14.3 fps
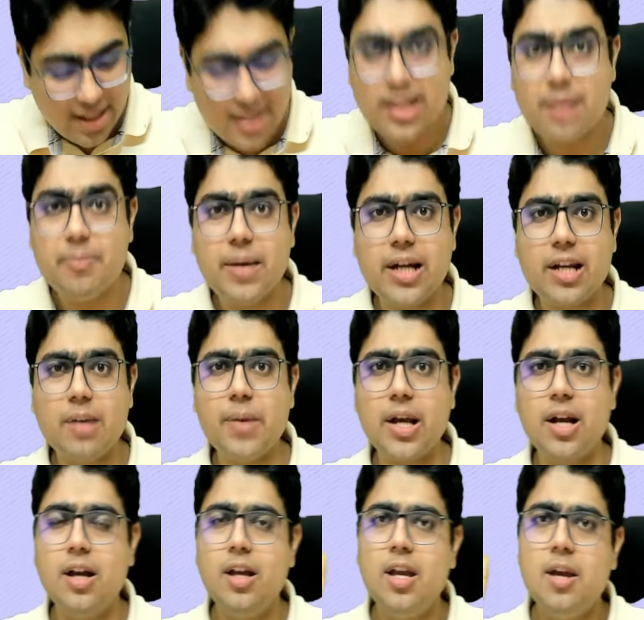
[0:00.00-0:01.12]
Other matter
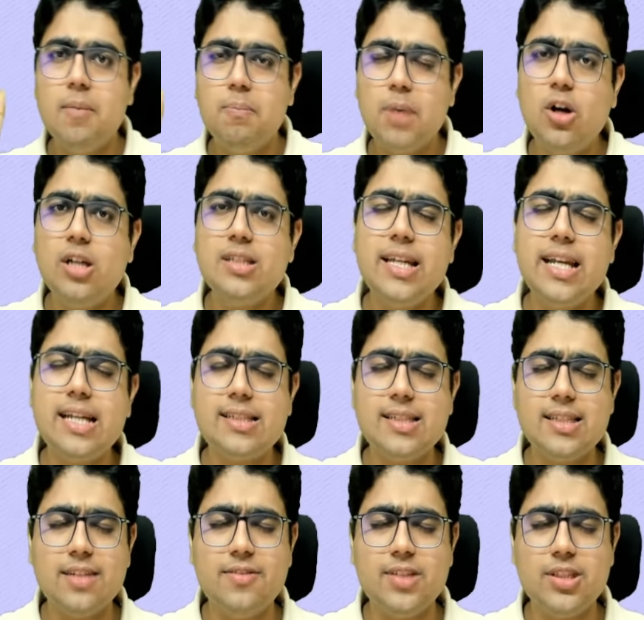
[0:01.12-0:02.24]
para. Because in SA
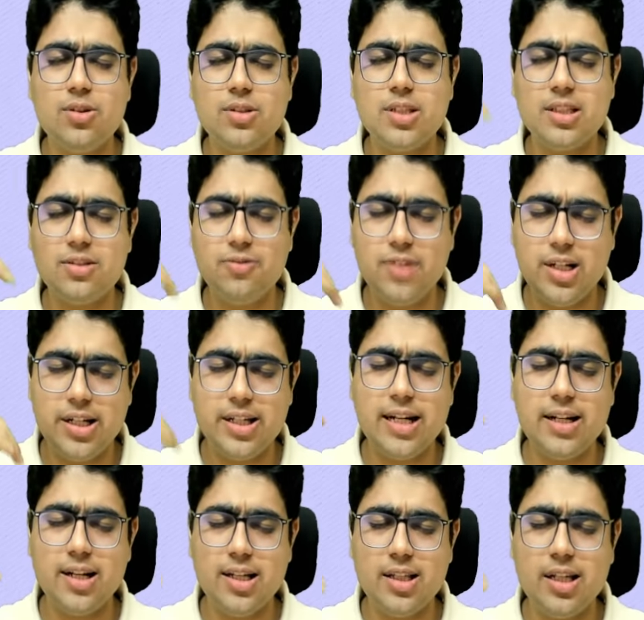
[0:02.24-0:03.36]
706 we learned
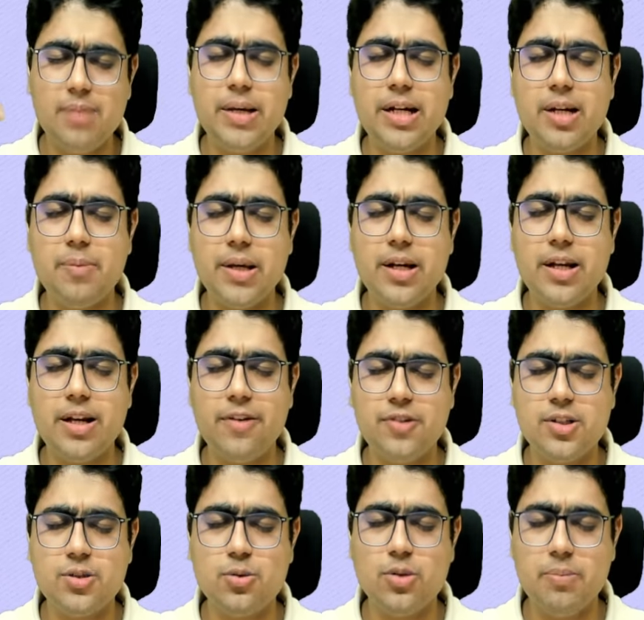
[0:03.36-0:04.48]
that other matter para
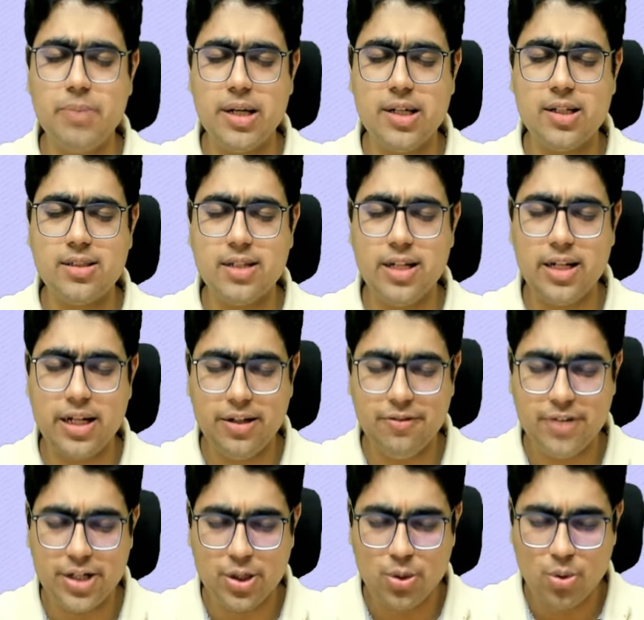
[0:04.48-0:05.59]
refers to the matters
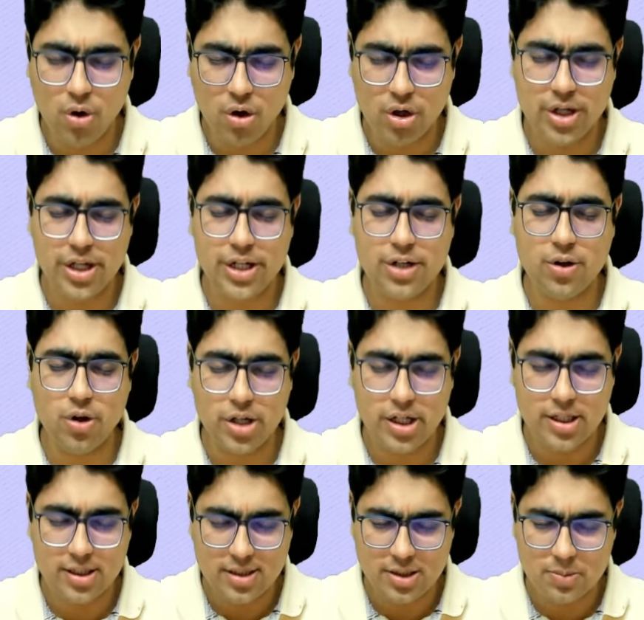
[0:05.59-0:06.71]
relevant to audit,
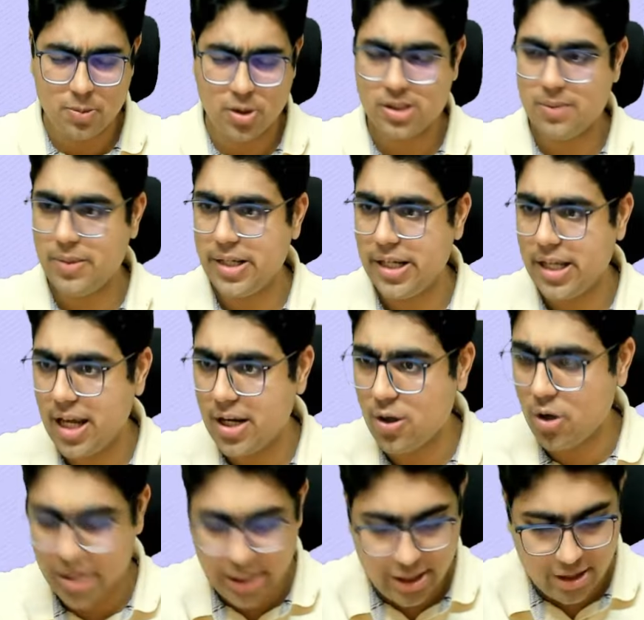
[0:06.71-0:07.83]
auditor's responsibility and
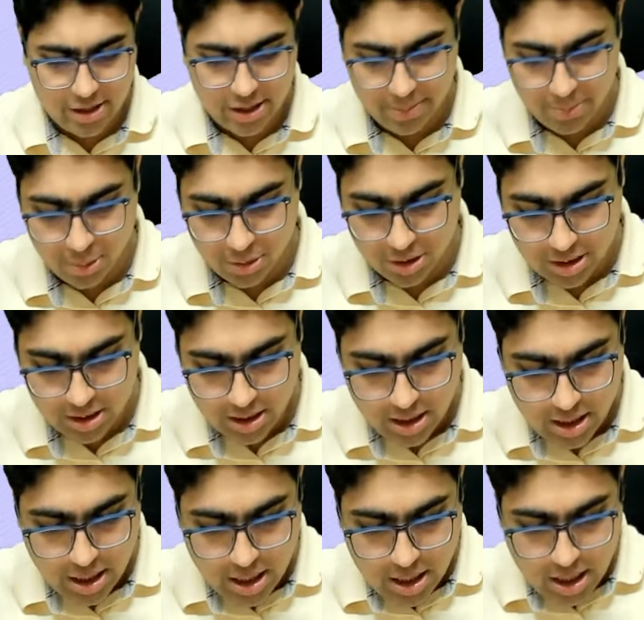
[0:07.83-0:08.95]
audit report.
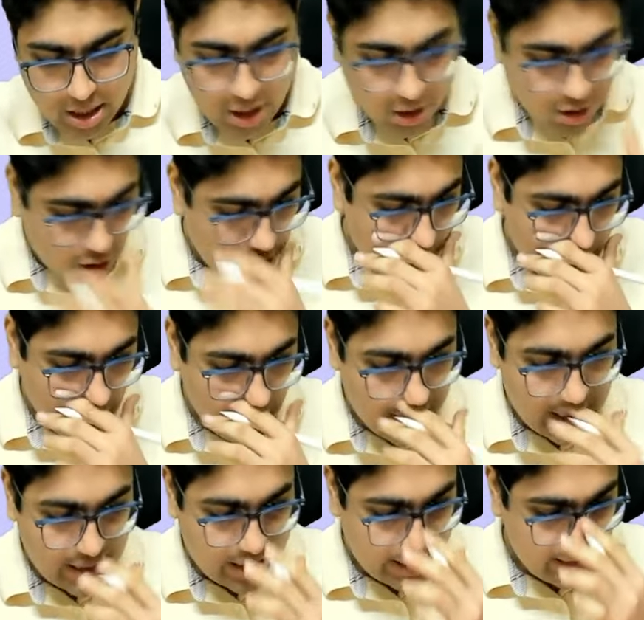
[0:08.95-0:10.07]
Now talking about
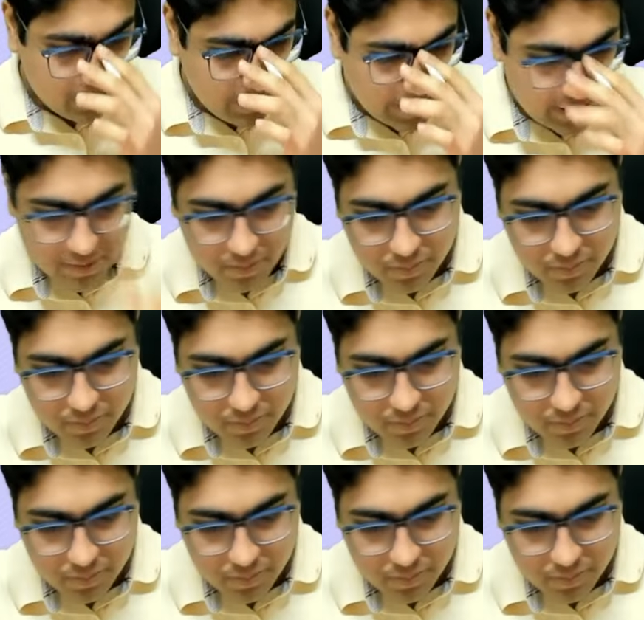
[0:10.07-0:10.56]
another aspect.